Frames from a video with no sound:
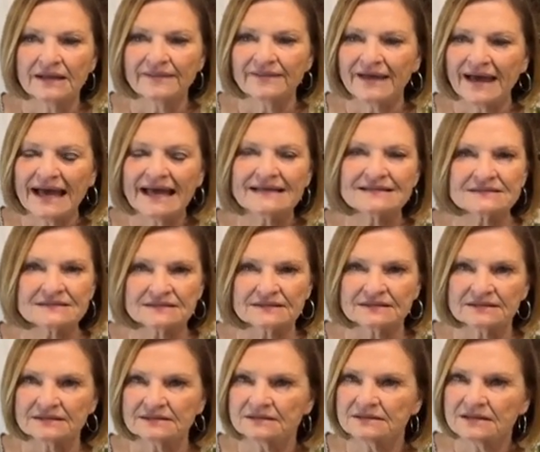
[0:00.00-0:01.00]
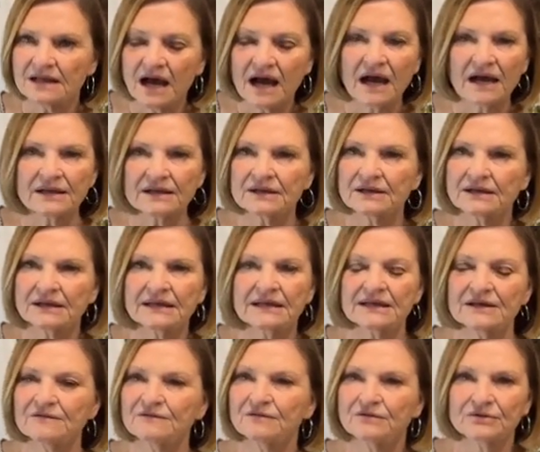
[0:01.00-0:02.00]
That's not going to
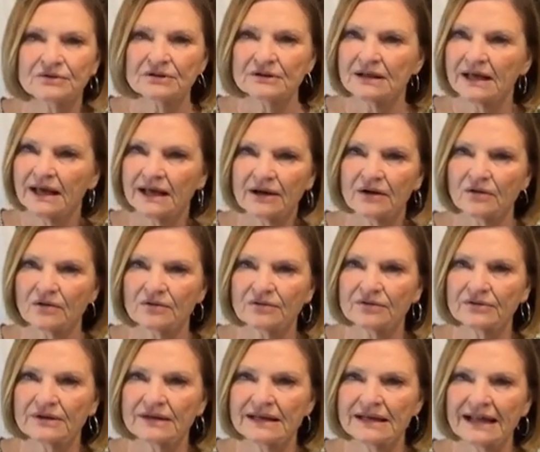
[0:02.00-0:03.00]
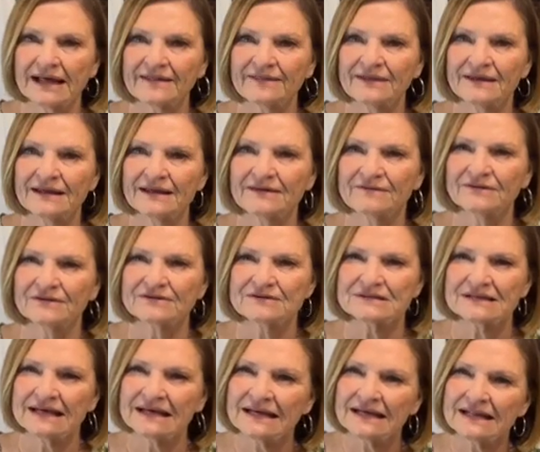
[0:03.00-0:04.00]
give you good health. And I think if
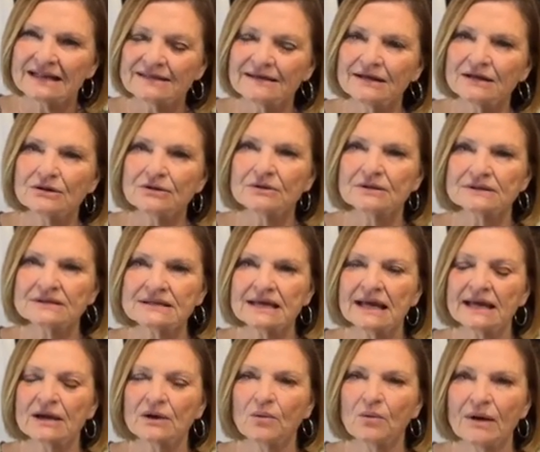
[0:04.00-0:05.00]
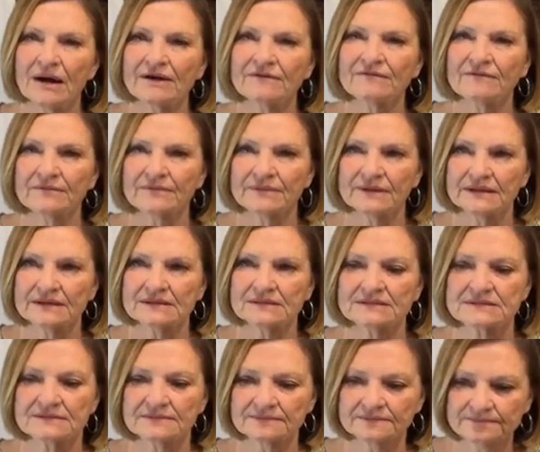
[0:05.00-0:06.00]
there's anything you could take away from
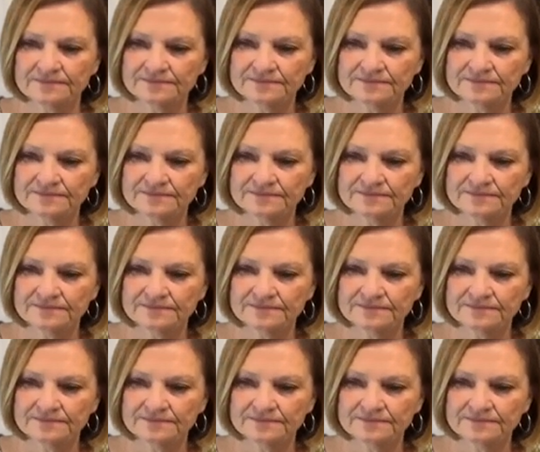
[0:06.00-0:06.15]
this,